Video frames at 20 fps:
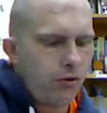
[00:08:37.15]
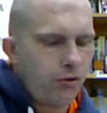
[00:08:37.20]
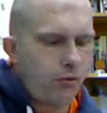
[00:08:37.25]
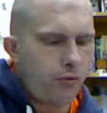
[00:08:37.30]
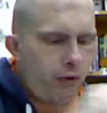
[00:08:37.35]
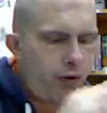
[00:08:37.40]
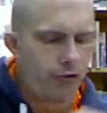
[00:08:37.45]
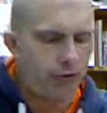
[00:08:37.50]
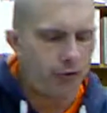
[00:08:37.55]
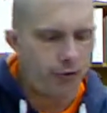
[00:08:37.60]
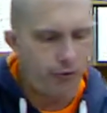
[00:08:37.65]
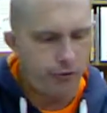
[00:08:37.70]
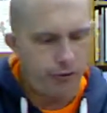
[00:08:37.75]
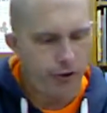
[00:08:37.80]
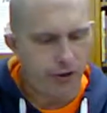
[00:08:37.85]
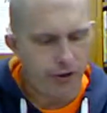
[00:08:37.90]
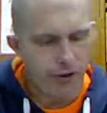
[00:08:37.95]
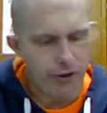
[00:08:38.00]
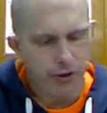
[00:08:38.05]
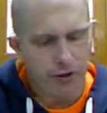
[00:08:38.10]
while
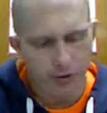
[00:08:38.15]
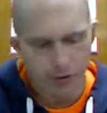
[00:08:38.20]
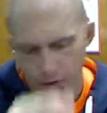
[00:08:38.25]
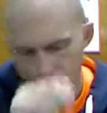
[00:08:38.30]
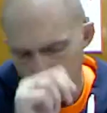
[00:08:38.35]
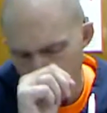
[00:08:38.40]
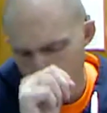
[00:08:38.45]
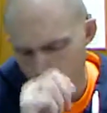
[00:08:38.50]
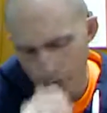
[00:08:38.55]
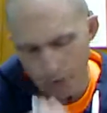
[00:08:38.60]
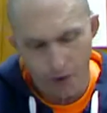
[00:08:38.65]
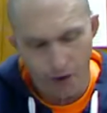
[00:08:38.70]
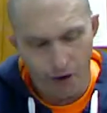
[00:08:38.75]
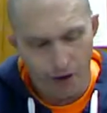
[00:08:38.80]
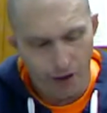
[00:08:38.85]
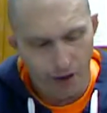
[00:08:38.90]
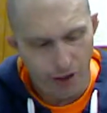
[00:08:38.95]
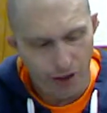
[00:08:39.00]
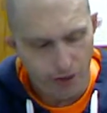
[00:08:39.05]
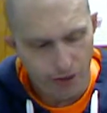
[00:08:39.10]
doing
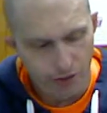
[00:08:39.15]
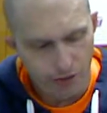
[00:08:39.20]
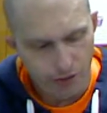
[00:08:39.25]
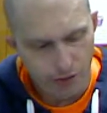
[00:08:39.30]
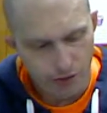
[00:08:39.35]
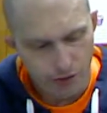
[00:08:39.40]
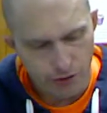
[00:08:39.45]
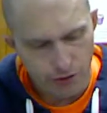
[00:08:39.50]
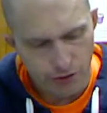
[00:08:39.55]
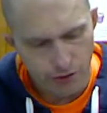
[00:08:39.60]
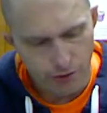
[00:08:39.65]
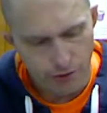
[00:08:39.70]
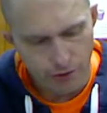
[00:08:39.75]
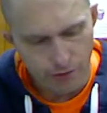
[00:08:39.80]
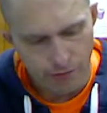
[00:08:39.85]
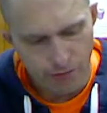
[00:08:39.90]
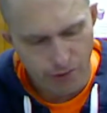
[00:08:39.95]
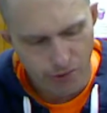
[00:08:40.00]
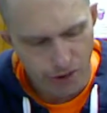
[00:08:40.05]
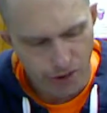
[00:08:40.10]
red,
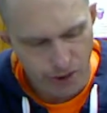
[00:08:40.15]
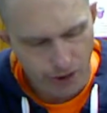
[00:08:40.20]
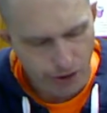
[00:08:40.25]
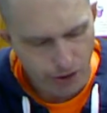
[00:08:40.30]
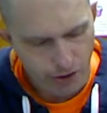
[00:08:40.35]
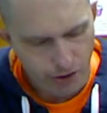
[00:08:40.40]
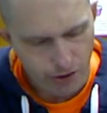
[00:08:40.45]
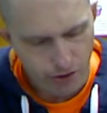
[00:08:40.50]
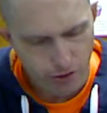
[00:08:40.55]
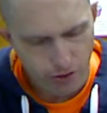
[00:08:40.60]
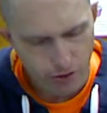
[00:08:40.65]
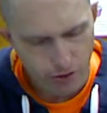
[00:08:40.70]
me,